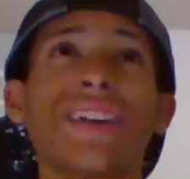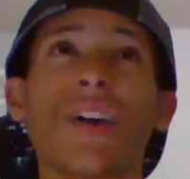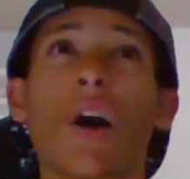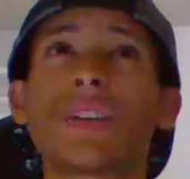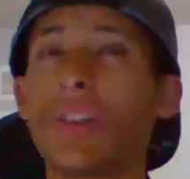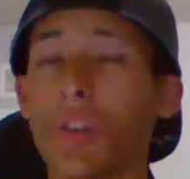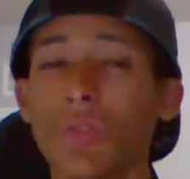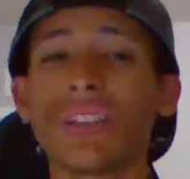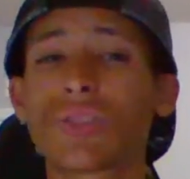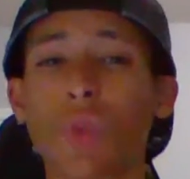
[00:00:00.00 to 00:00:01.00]

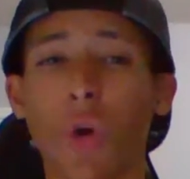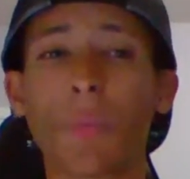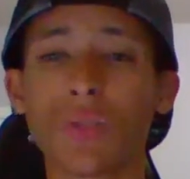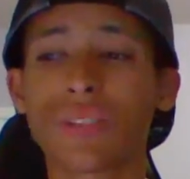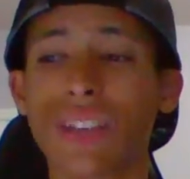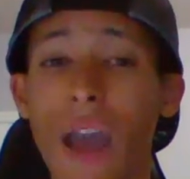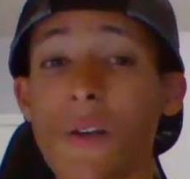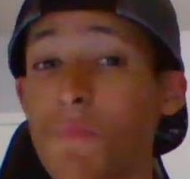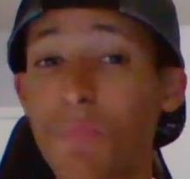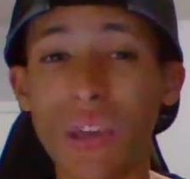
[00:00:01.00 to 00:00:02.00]
accusing Scorpio Sky
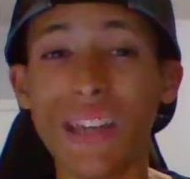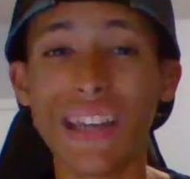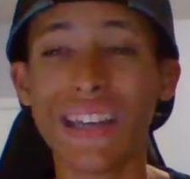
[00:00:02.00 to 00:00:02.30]
of beating